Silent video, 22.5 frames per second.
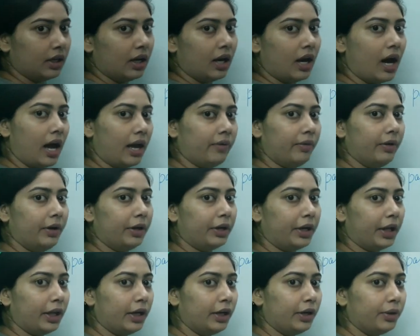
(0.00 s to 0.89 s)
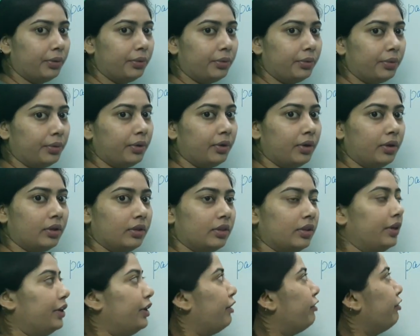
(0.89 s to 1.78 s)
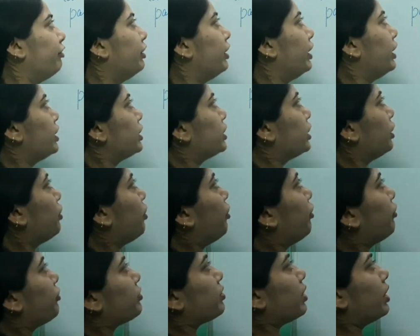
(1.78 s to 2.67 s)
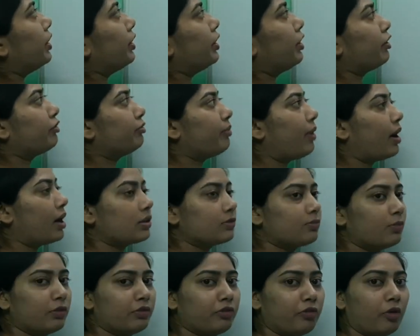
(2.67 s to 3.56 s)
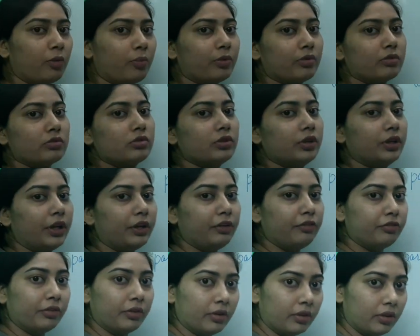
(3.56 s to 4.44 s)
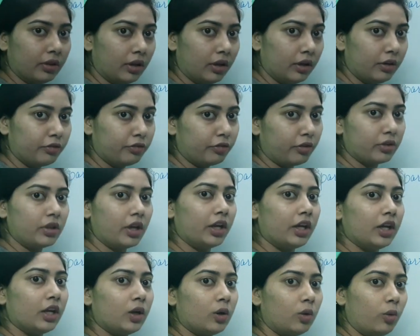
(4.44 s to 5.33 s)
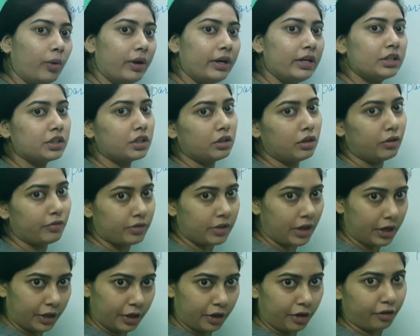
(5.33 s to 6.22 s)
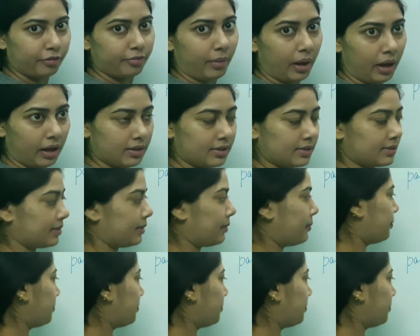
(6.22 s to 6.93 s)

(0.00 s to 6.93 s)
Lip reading: I will tell you the definition of center of mass before proceeding further for the equation of center of mass.